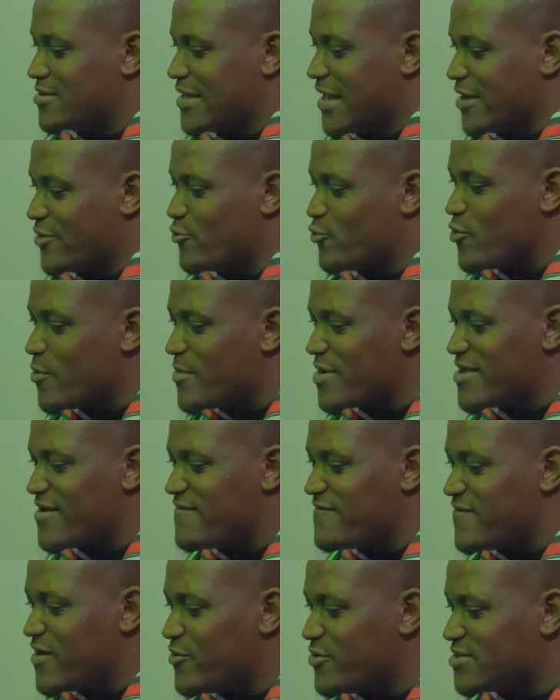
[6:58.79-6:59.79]
Got like, you. Women
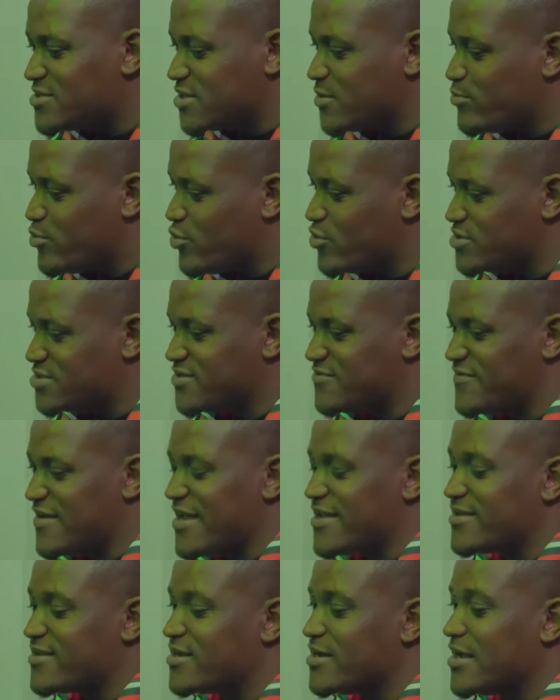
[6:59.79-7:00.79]
are very supportive.
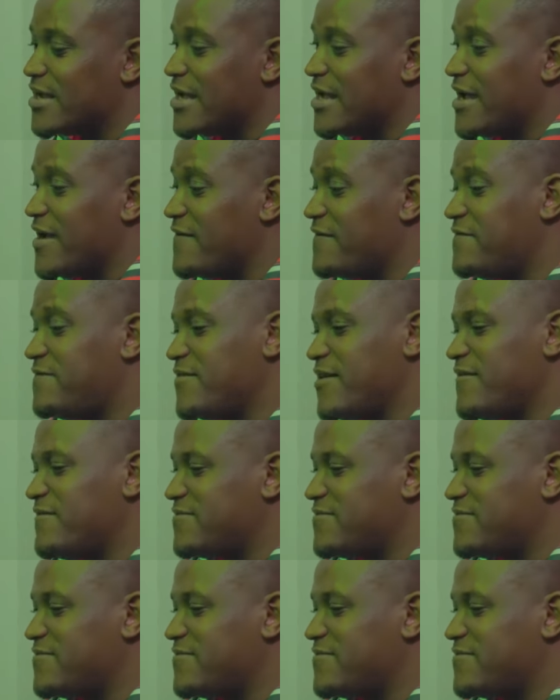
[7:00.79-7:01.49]
Hella. And if